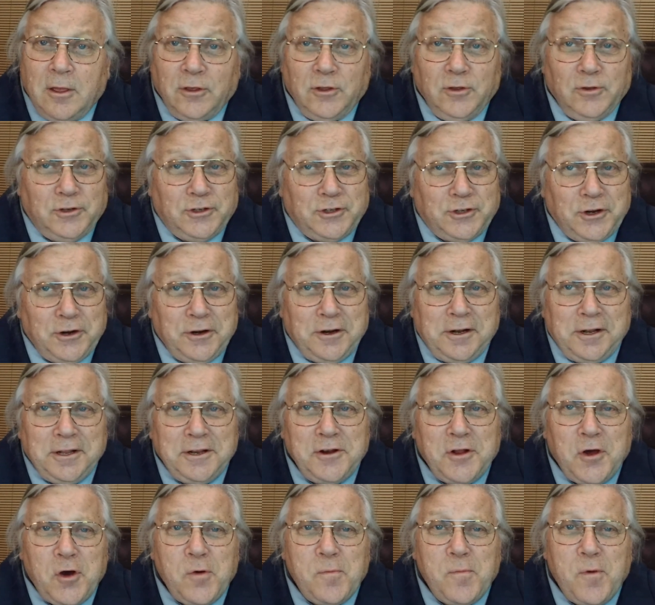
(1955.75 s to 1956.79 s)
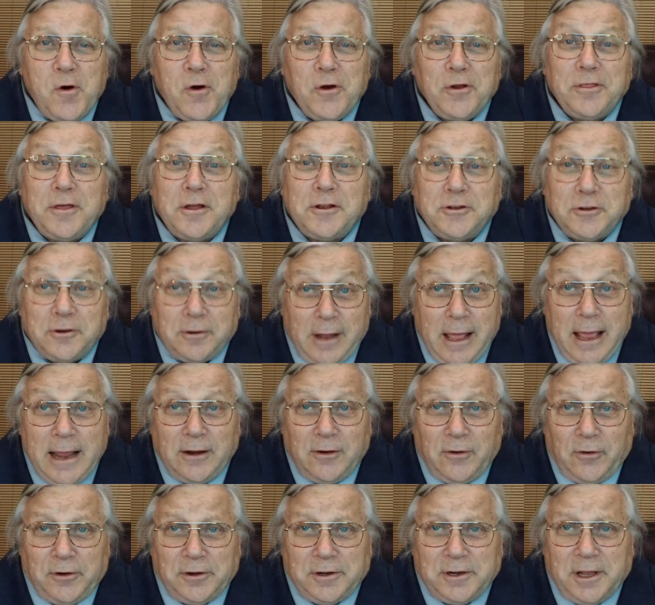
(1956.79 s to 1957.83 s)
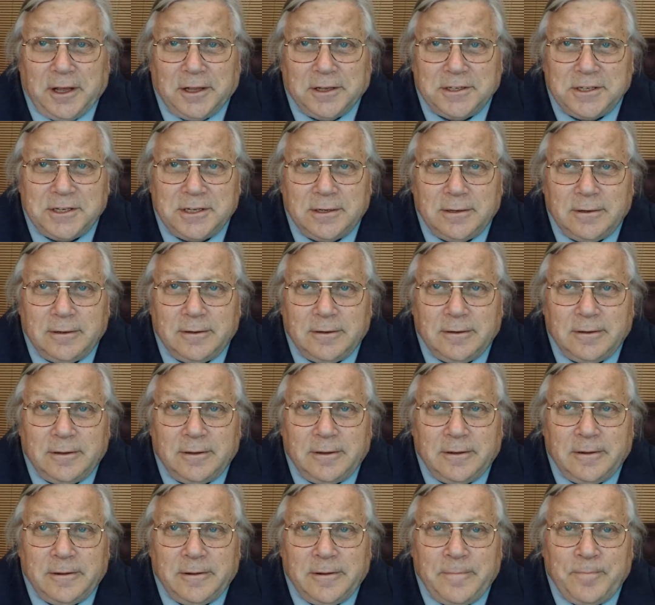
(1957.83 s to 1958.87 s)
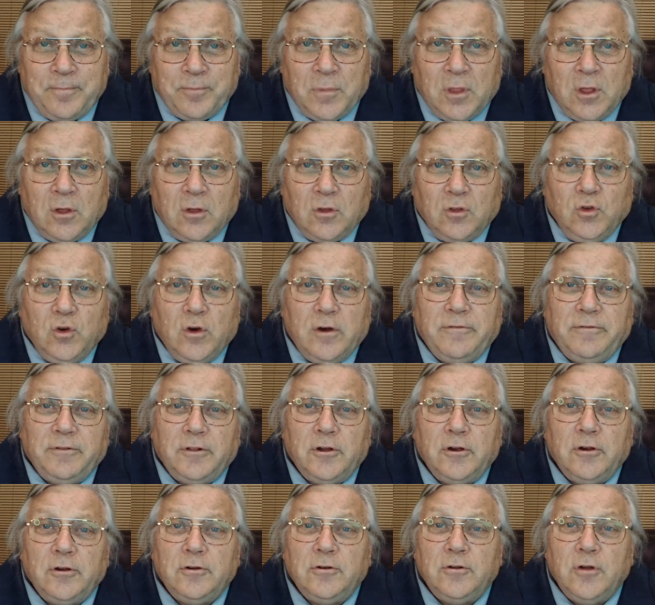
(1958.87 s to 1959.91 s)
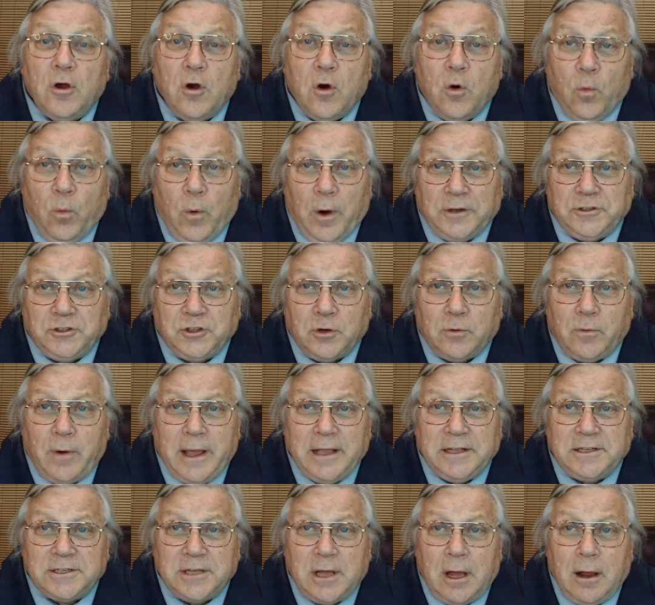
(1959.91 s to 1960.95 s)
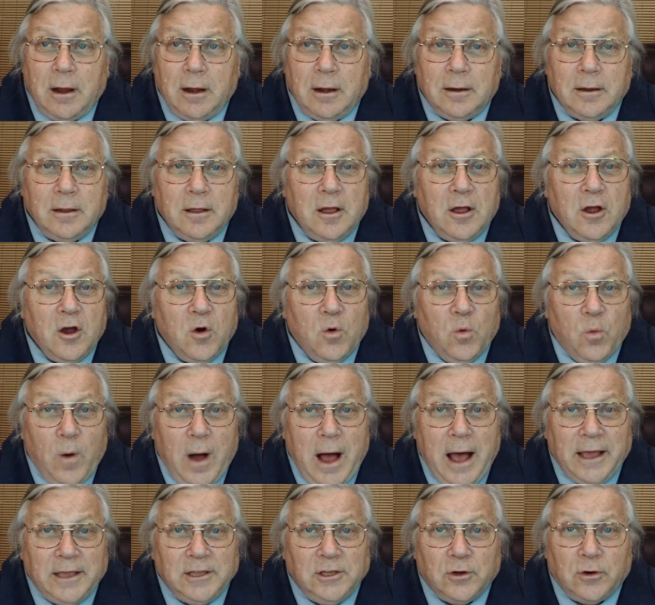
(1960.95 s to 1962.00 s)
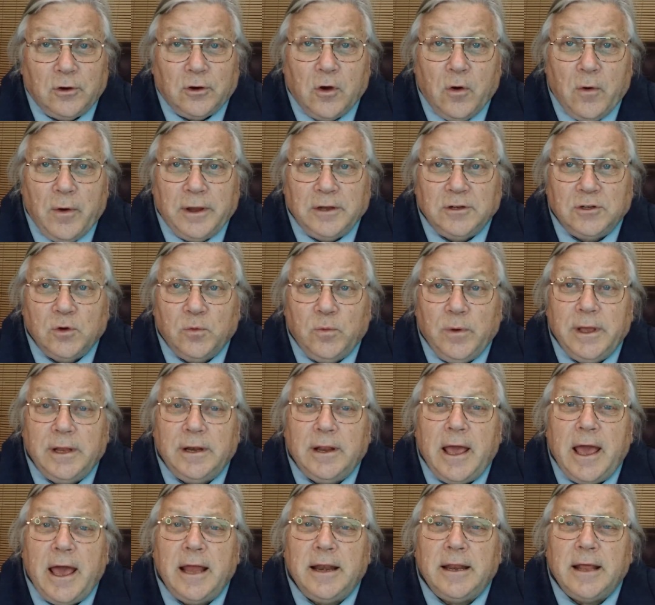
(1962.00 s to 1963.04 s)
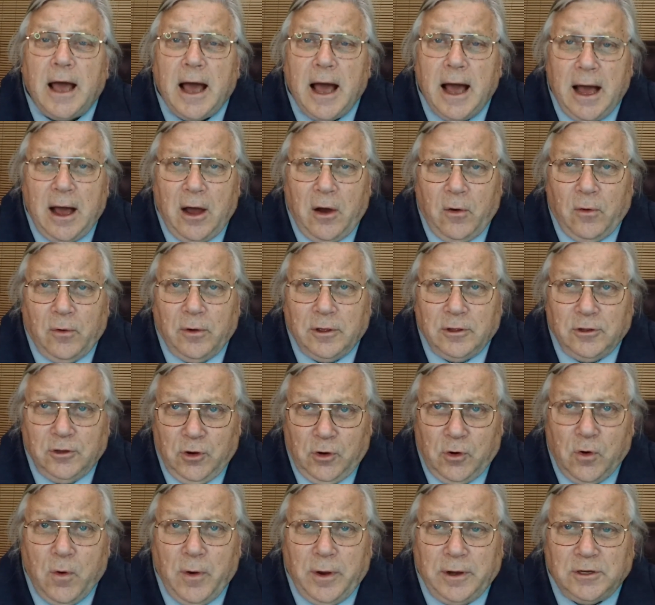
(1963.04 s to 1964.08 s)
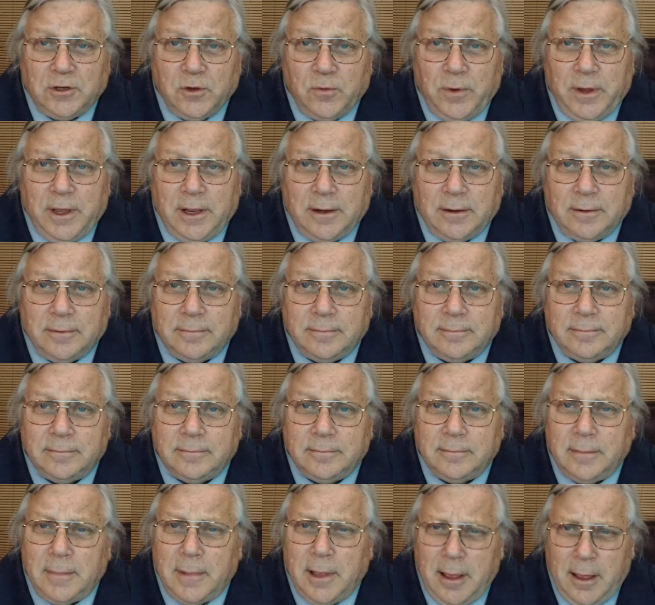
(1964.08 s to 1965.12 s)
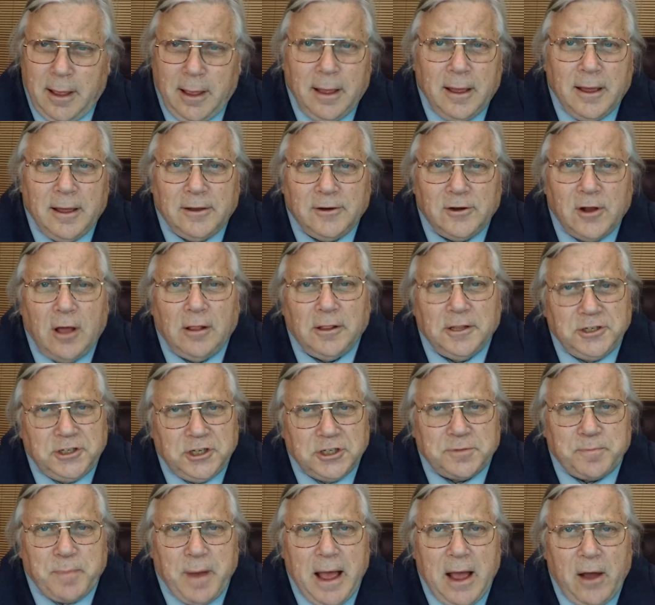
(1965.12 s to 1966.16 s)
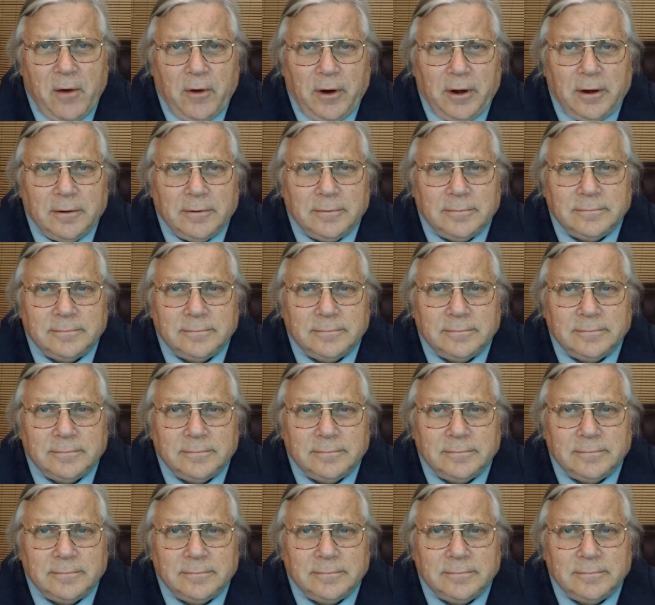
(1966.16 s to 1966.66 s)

You certainly know more than your landlord does. You have learned what your rights are, why you're going to win, and how you're going to win. Knowledge is power.